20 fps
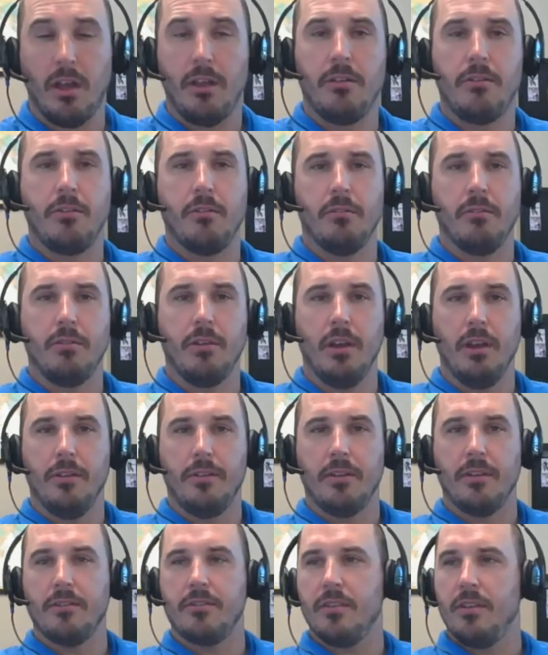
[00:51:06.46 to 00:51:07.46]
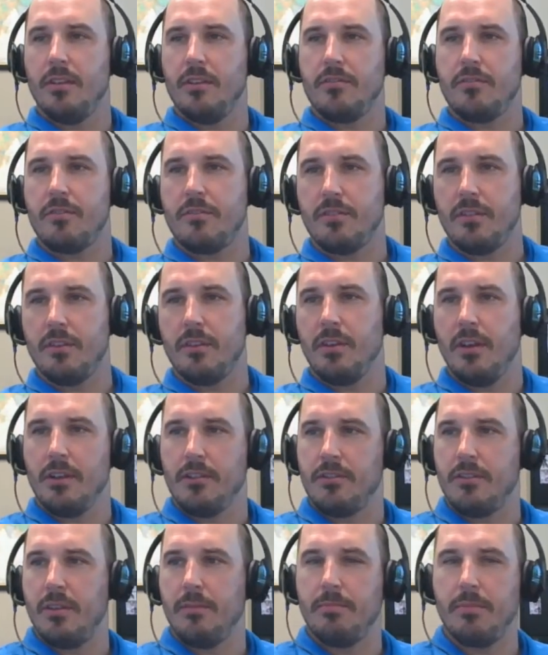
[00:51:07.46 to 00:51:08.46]
I do too. Yeah, I think it's an interesting
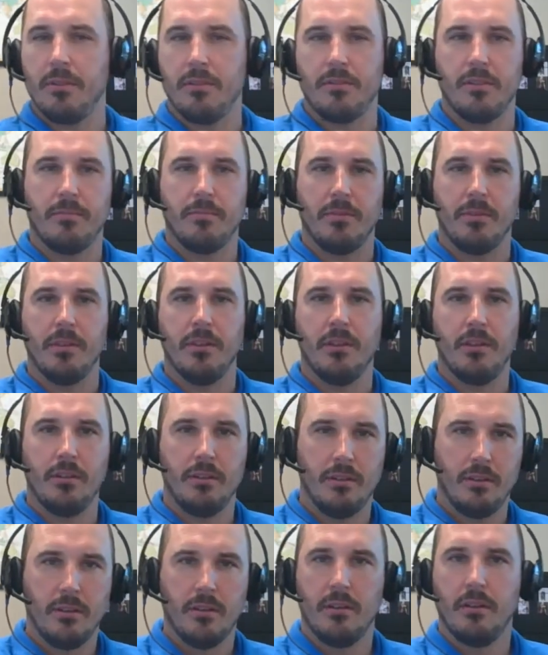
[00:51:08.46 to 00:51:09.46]
concept and something that